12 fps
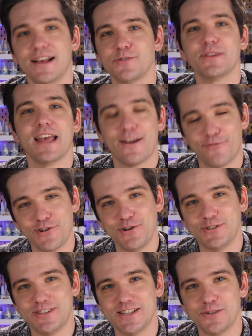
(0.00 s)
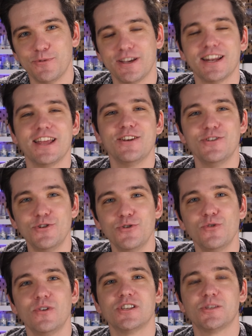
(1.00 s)
As with every new season, we get a
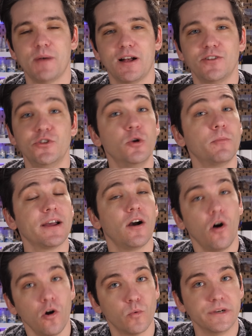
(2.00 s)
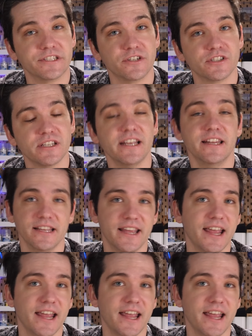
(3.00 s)
new spell known by all wizards in the